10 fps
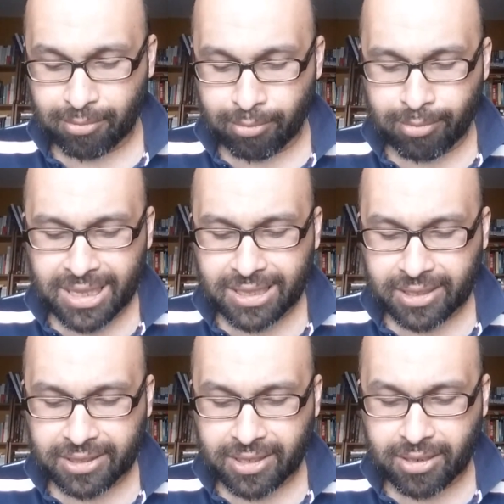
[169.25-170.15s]

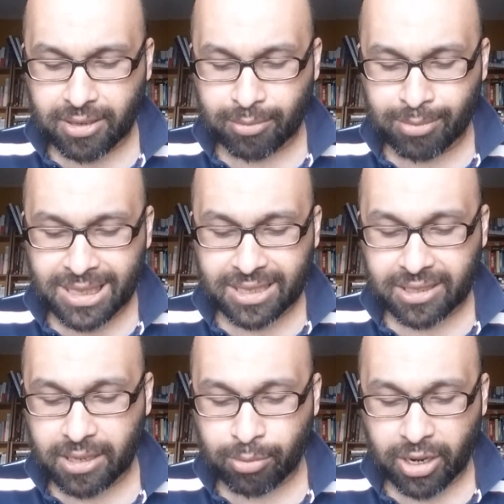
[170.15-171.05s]
Millata
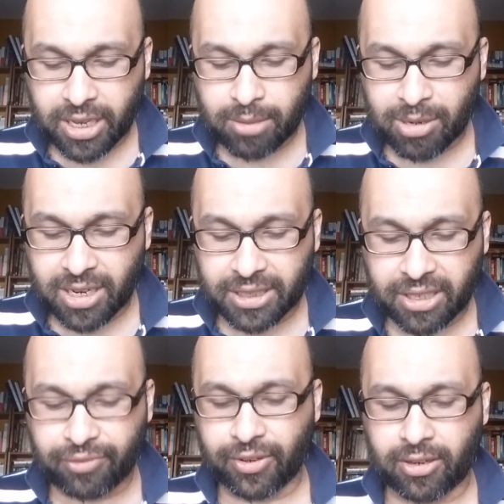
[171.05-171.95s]
Ibrahima
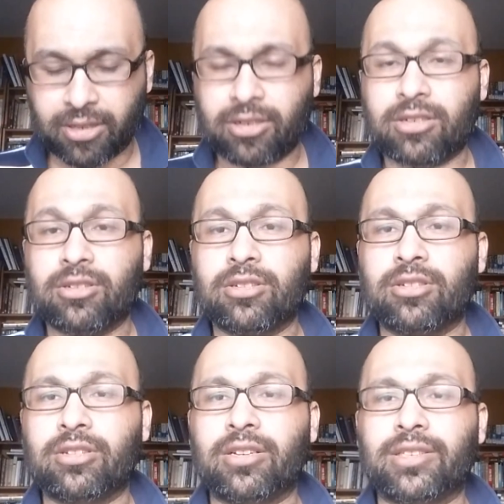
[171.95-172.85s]
Hanifa.
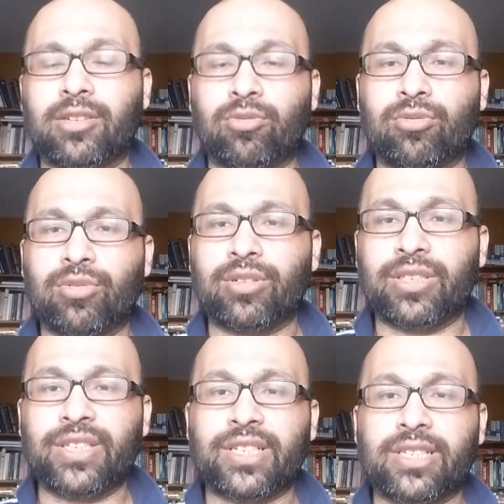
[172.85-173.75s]
Now,
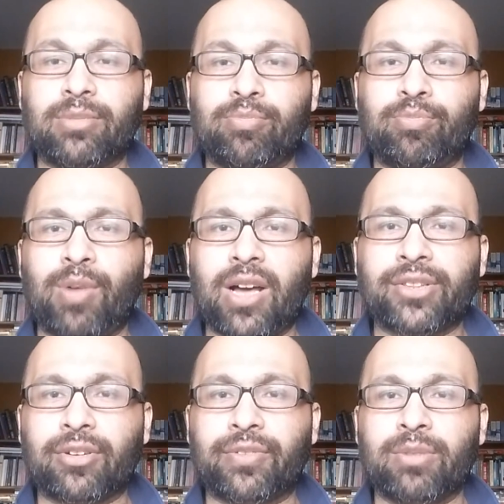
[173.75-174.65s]
this is the
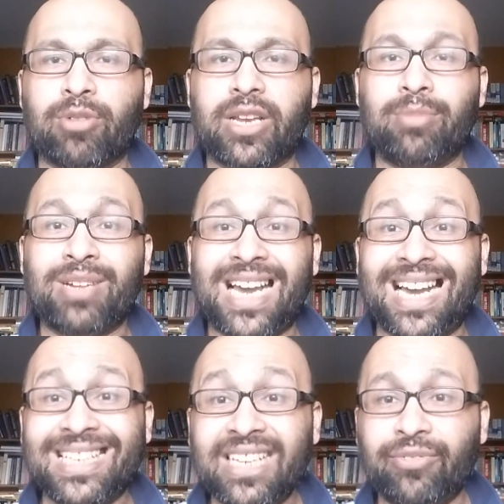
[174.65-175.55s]
path of Ibrahim
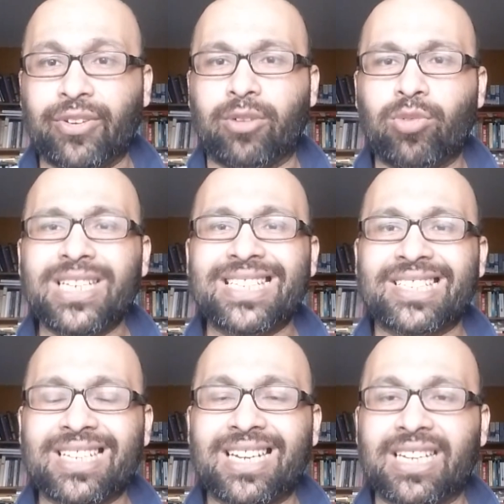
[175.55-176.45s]
Hanifa. What
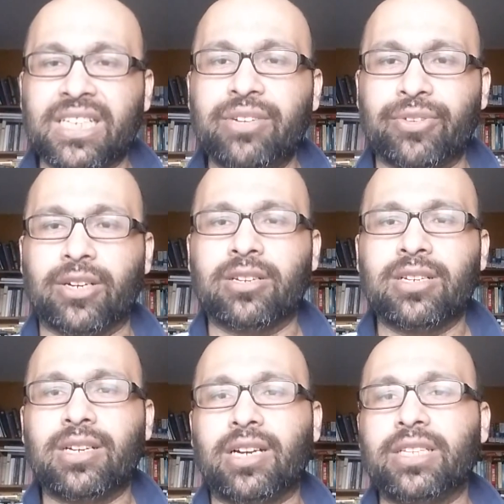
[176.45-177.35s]
is Hanifa?
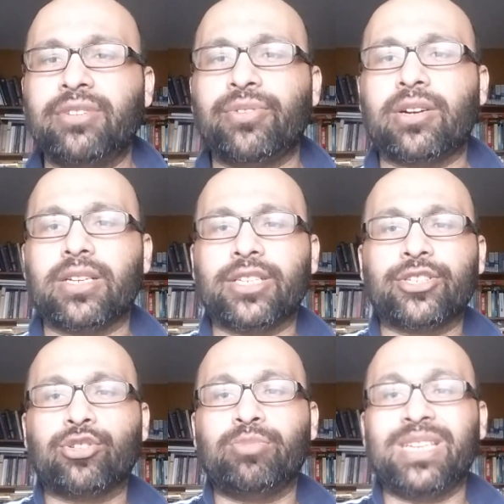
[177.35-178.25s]
Hanifa
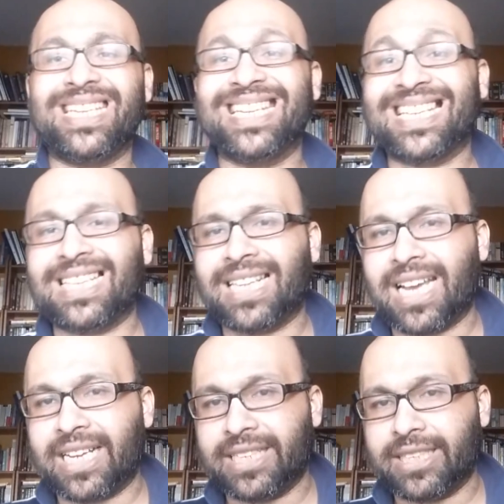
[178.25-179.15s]
is to be
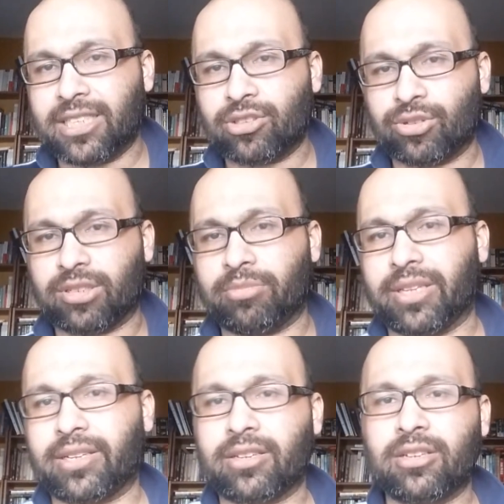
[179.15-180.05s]
inclined to
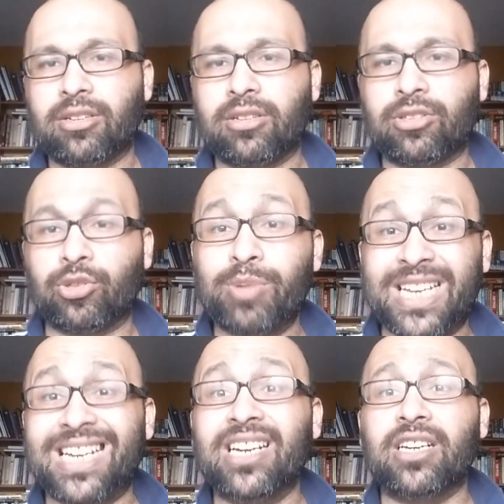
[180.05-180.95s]
something. To be
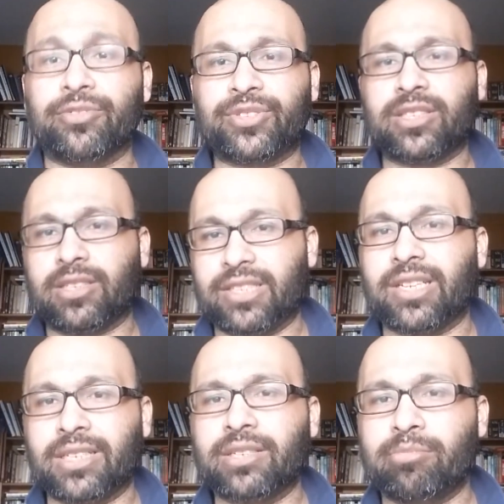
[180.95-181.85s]
curved
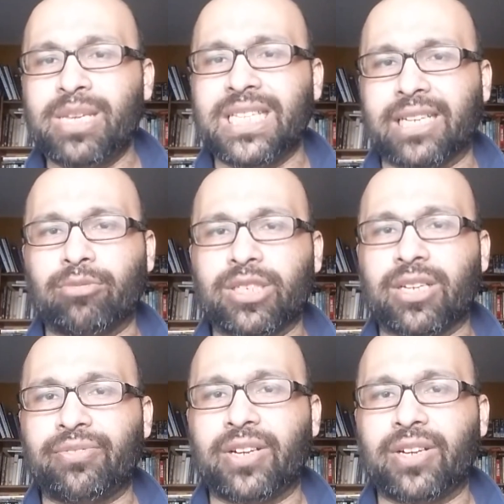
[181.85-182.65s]
is another meaning which I